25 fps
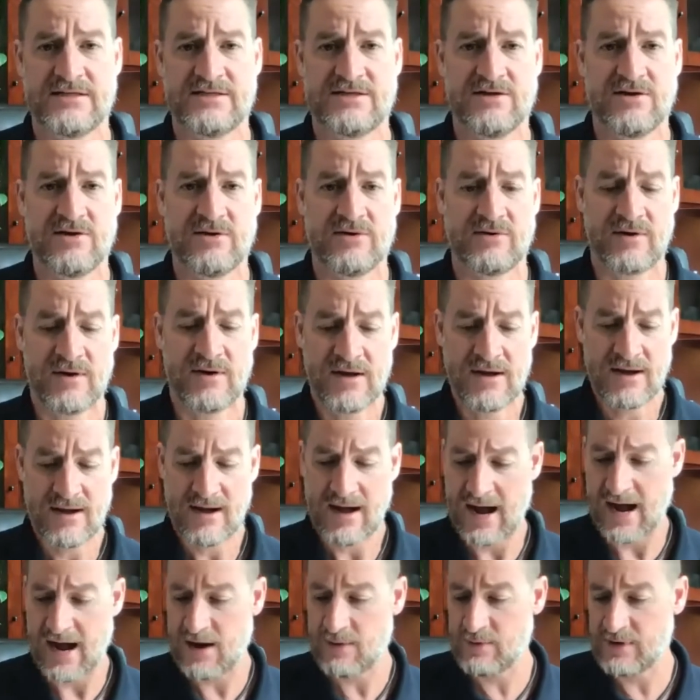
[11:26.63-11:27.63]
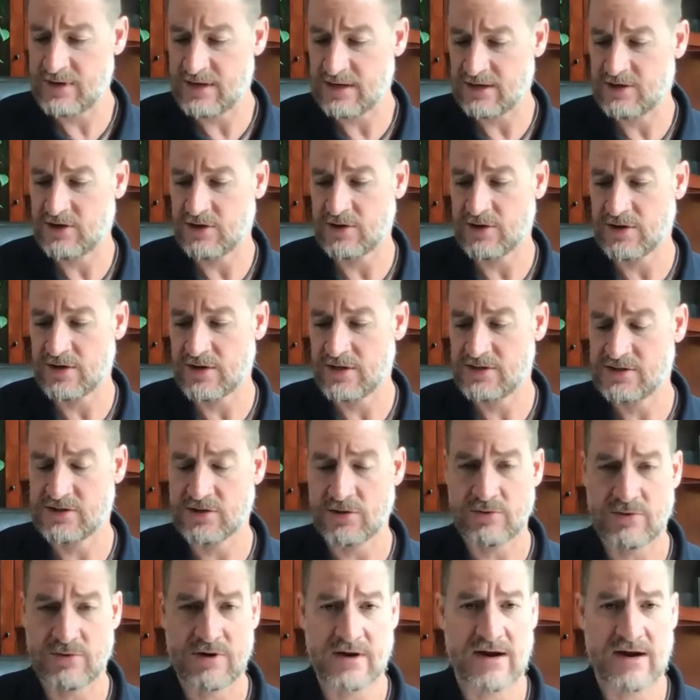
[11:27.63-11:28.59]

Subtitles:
So I would encourage local